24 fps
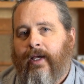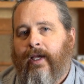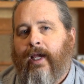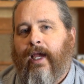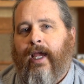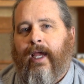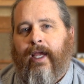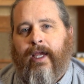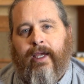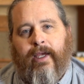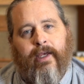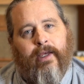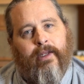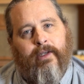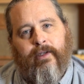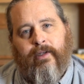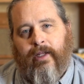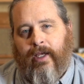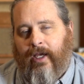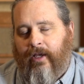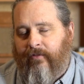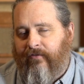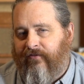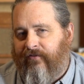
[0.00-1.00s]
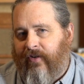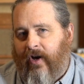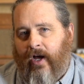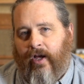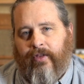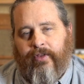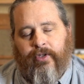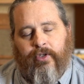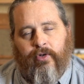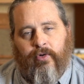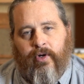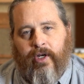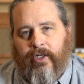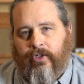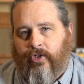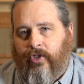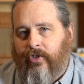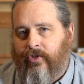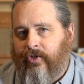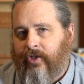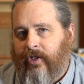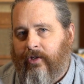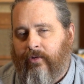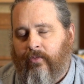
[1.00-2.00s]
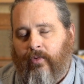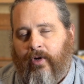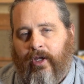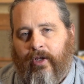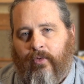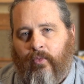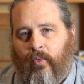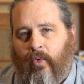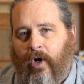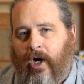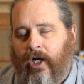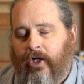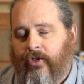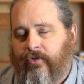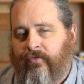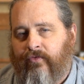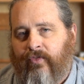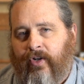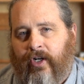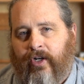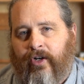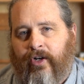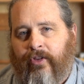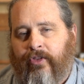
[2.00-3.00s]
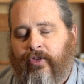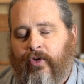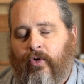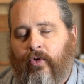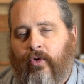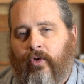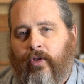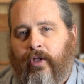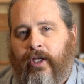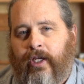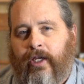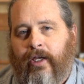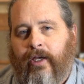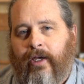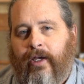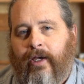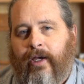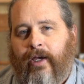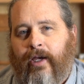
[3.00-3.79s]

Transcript: and follow the directions and wash very thoroughly,